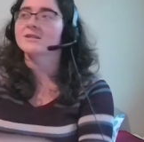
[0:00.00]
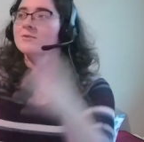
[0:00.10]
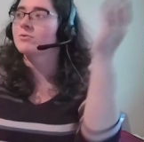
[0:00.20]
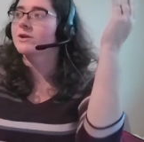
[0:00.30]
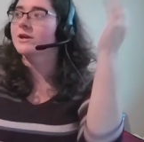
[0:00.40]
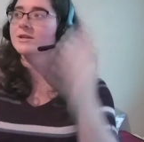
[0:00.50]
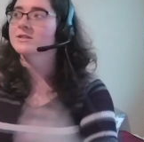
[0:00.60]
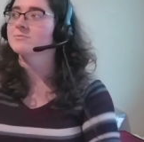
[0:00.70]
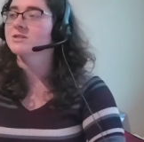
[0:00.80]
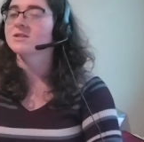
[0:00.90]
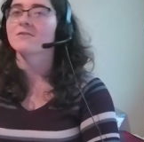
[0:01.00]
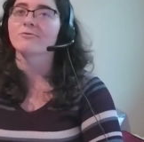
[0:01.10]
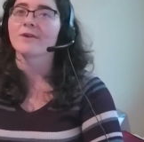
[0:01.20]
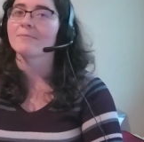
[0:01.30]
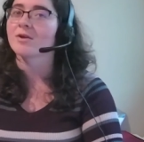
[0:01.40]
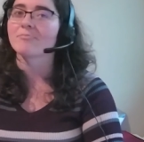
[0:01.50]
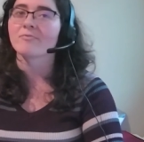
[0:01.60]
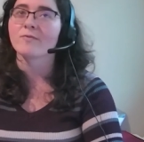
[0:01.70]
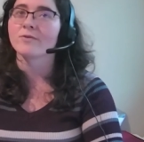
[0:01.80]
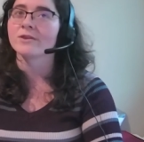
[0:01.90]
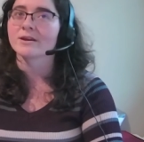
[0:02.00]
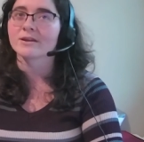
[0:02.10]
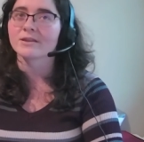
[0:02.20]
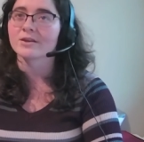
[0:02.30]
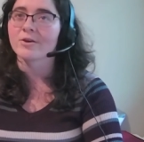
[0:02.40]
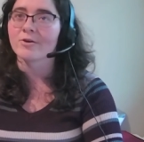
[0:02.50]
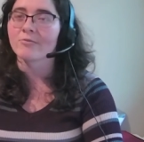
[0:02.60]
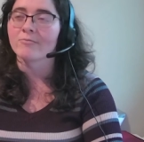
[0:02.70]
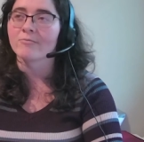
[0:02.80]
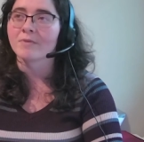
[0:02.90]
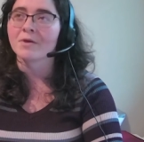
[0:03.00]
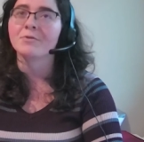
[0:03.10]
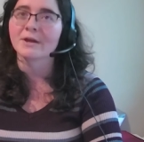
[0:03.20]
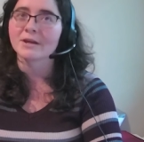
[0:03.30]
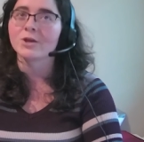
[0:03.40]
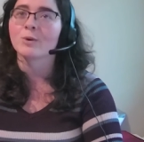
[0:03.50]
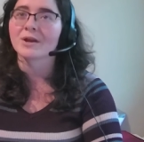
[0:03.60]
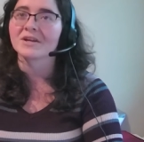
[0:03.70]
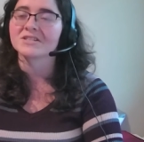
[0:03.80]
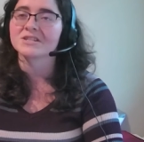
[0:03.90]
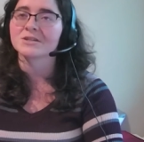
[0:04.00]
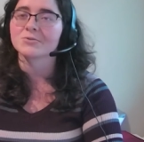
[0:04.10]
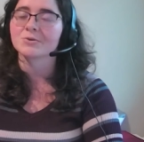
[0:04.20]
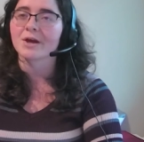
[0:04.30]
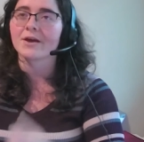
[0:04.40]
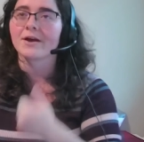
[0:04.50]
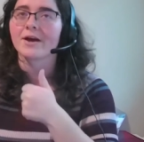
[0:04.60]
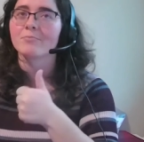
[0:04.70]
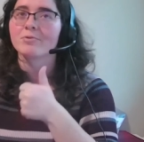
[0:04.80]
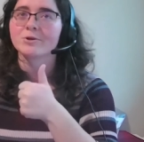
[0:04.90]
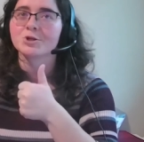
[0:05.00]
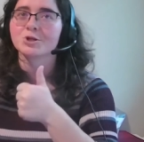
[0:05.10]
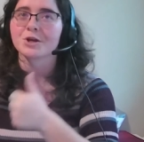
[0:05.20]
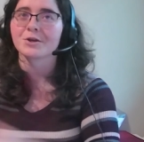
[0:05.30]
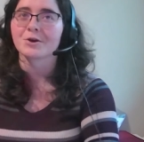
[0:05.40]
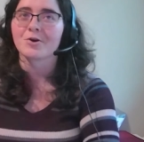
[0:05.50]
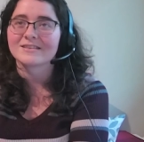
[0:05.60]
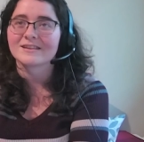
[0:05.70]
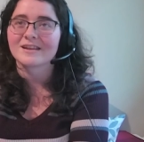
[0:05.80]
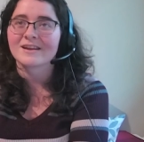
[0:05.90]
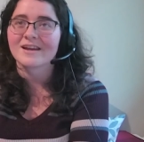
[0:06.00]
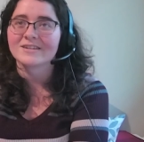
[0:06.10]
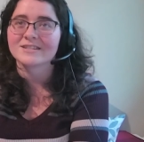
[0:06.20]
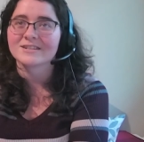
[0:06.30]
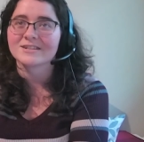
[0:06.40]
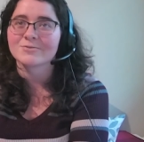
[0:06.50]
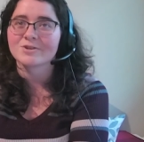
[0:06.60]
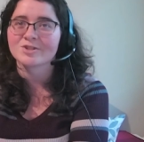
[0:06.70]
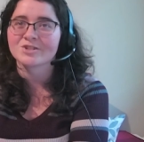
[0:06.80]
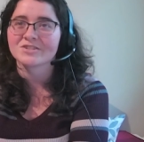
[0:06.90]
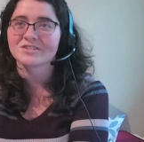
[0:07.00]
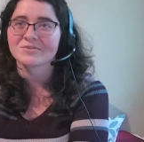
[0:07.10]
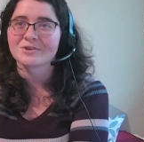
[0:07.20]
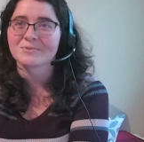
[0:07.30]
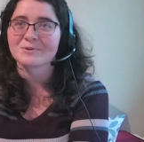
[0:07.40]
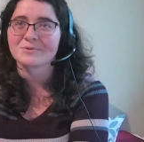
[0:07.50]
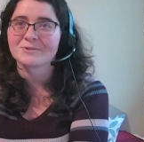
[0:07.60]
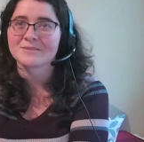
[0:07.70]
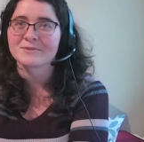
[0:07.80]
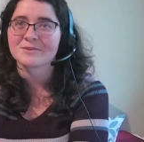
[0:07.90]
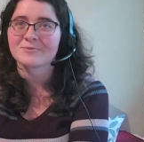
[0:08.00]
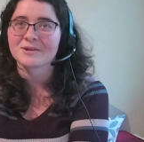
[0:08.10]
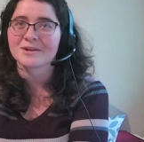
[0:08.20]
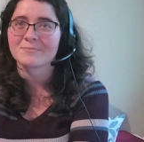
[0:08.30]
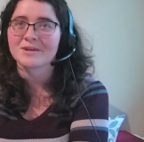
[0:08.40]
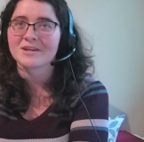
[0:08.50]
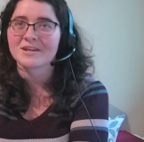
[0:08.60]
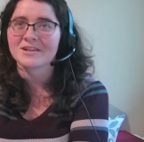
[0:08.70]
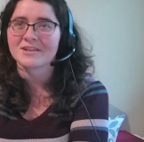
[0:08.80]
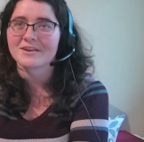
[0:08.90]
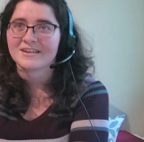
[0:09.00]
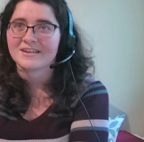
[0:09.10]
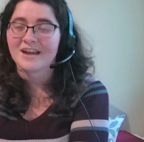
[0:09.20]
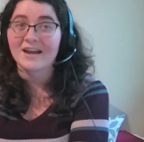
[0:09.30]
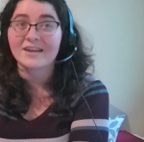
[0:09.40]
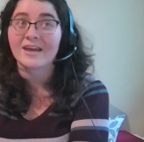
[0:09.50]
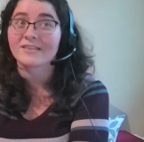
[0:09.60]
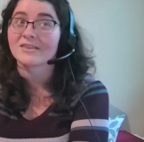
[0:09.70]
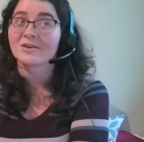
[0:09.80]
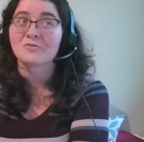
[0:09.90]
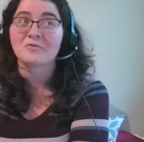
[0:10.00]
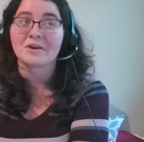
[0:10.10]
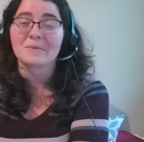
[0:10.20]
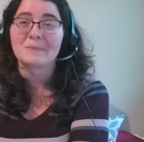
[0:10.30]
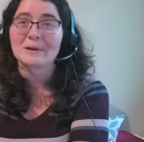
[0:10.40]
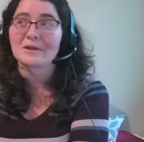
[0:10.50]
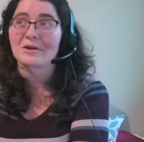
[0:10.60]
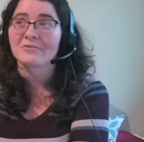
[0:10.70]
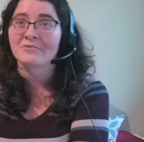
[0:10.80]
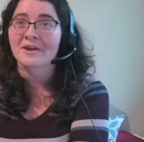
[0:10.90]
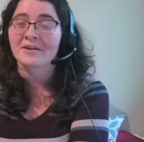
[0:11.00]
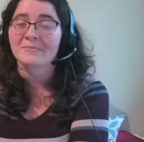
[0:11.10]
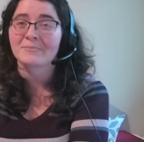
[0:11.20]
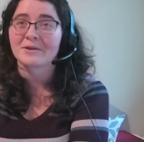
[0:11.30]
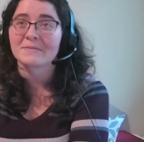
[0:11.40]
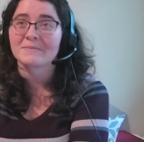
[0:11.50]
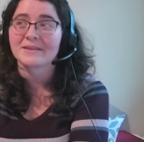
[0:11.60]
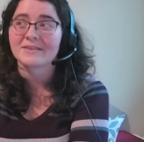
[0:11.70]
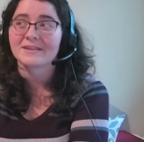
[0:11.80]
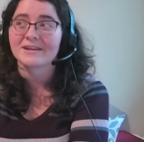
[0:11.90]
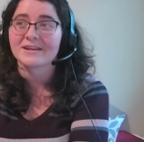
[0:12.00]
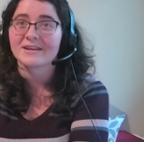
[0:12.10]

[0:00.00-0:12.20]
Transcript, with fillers: we're getting some stuff wrapped up before the end of the year. Thank you, N X T U K. I appreciate y'all. An excellent question is going to be who's going to be the one to beat Ilja. I can't think of anybody offhand, but I mean, like,